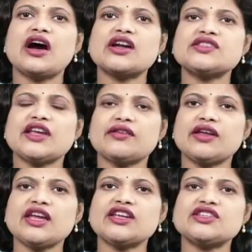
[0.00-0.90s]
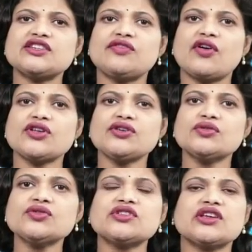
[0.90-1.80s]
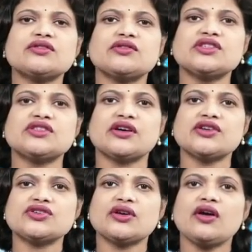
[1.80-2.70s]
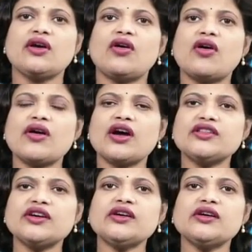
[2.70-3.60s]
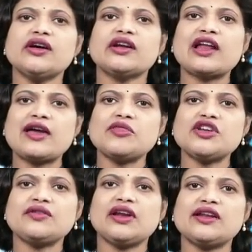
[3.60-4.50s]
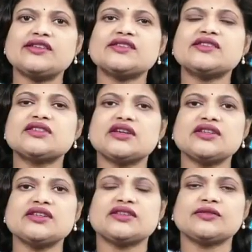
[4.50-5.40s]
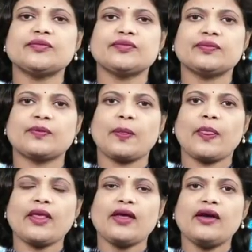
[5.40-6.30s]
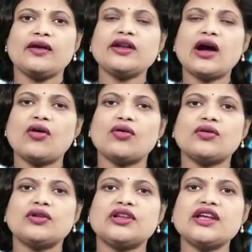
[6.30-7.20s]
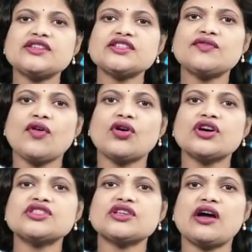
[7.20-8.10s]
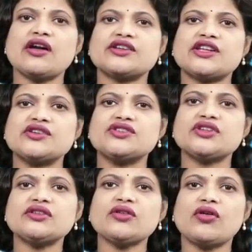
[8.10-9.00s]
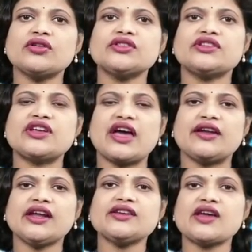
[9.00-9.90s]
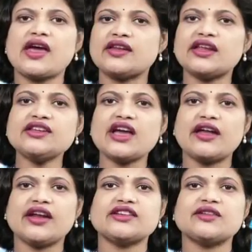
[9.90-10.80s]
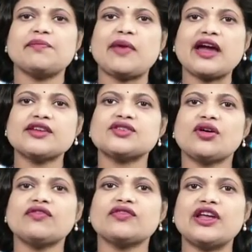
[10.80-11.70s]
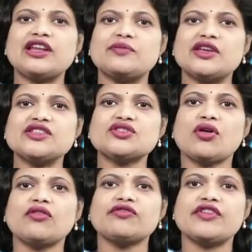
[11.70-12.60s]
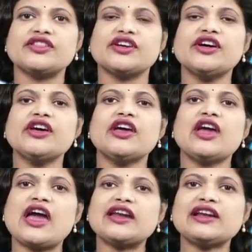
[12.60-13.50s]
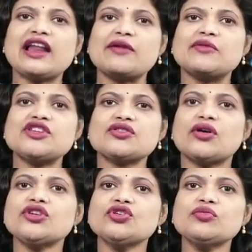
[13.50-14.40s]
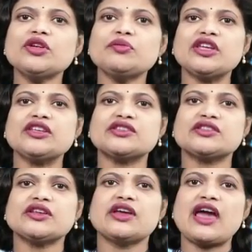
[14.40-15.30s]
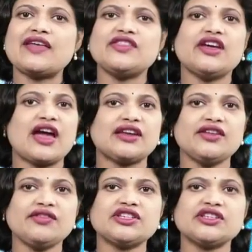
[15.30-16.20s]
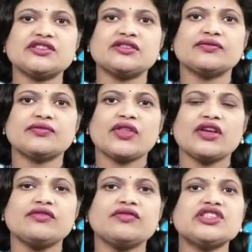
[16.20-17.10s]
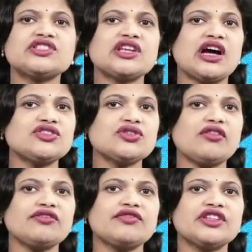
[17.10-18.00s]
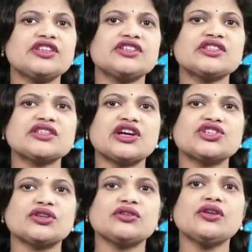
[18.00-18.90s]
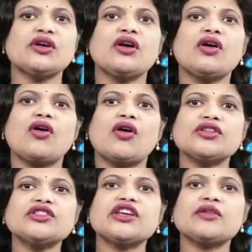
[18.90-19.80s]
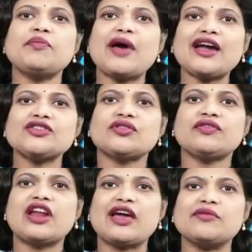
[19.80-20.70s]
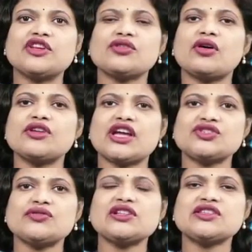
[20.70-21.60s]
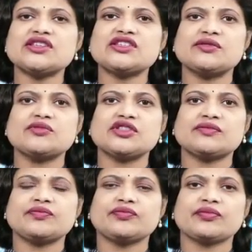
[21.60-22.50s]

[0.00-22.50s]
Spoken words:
are segregated for use in research or other climate related studies. Now, let us focus our attention on the direct and indirect impacts of elements of weather and climate on human beings and their activities. We start off with the discussion on the impact of climate on natural systems.